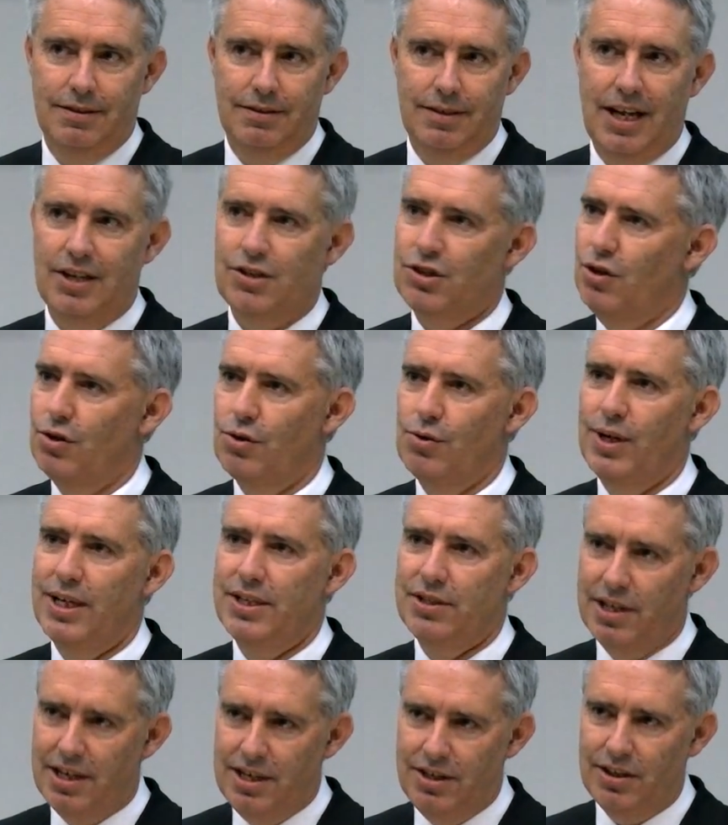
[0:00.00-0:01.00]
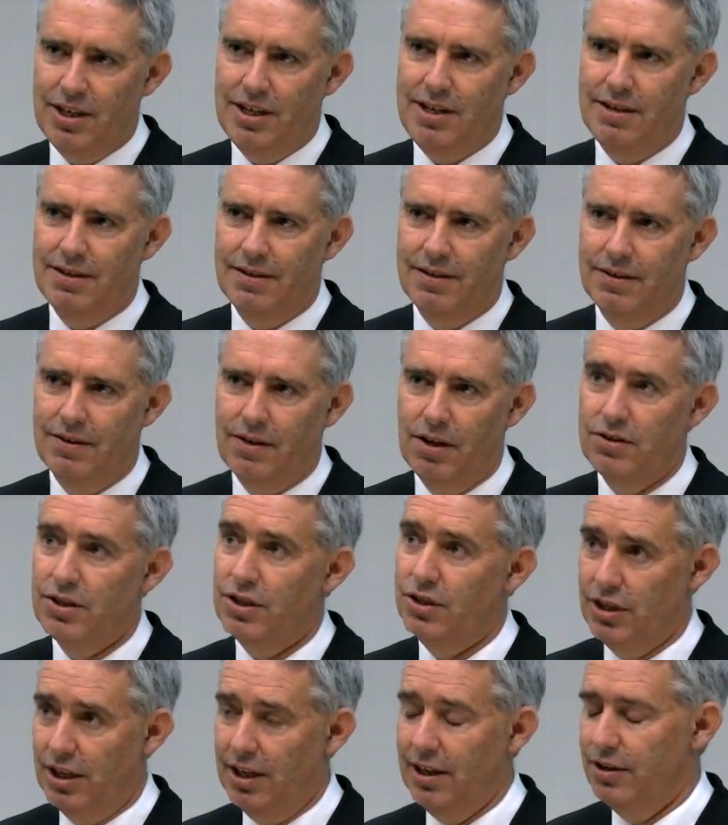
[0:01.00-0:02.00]
That's not always easy. Those
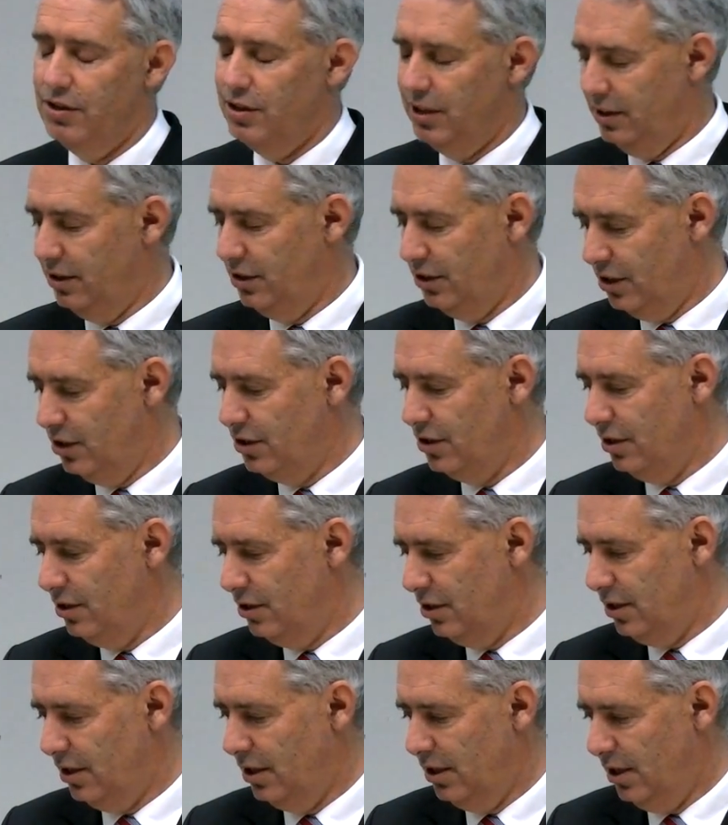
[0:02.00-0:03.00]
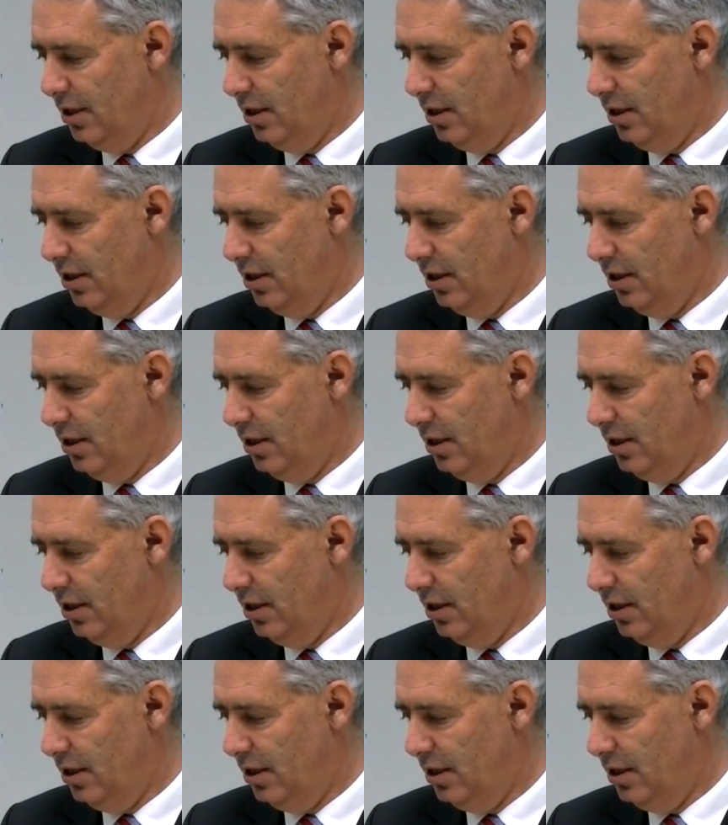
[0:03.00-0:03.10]
are challenging decisions.